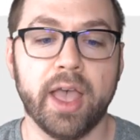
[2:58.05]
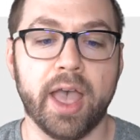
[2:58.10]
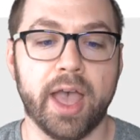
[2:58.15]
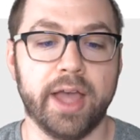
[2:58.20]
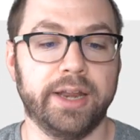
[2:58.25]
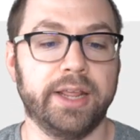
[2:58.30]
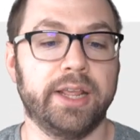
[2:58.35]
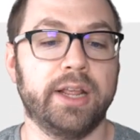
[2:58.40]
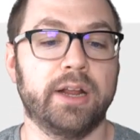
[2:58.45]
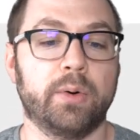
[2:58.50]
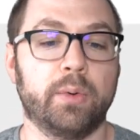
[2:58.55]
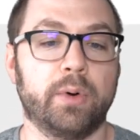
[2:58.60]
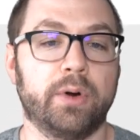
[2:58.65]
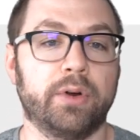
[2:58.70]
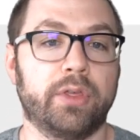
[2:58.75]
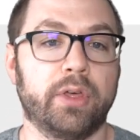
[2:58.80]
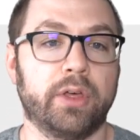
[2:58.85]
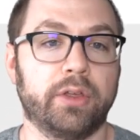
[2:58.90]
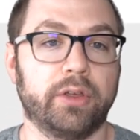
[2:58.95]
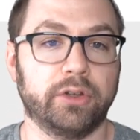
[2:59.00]
and here
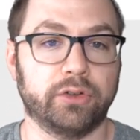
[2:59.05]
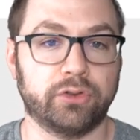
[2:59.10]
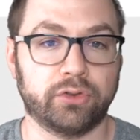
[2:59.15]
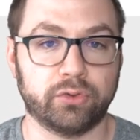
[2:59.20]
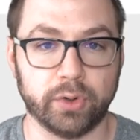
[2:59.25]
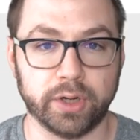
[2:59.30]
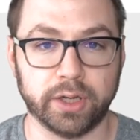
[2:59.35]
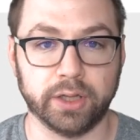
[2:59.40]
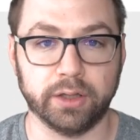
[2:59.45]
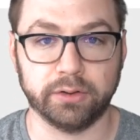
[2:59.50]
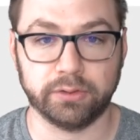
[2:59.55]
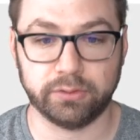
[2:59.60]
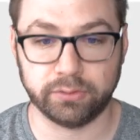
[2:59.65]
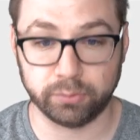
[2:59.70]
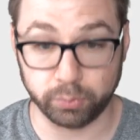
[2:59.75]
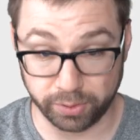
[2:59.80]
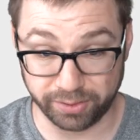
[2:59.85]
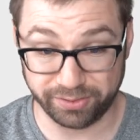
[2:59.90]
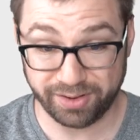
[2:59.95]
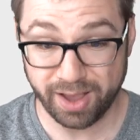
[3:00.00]
with a string,
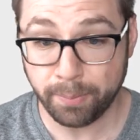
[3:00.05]
with a